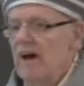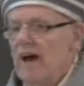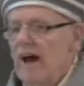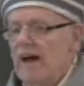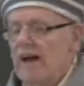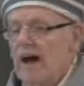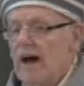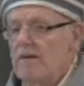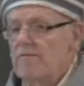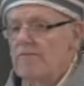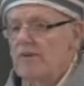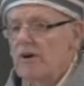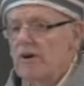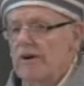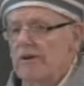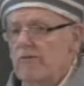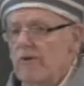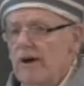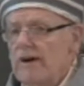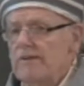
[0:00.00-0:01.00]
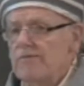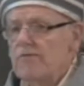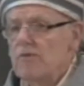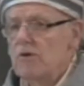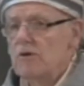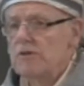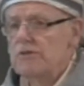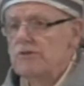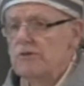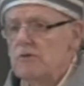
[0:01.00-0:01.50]
And I'm very
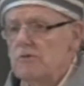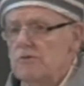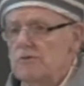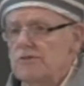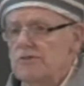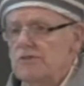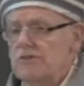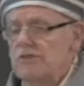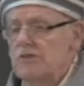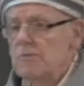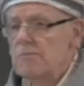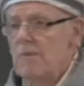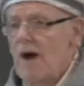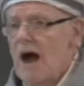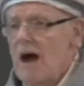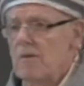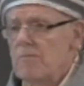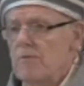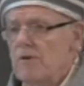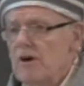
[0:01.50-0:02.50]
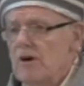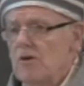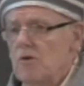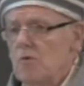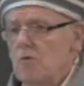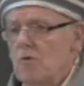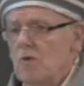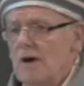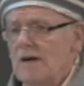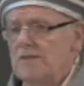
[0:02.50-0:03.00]
grateful to Sister Barbara,
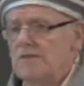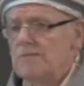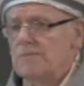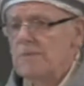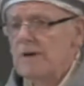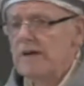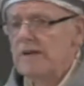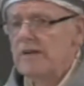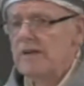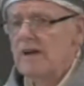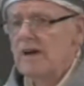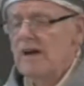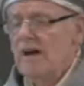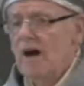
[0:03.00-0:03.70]
who has been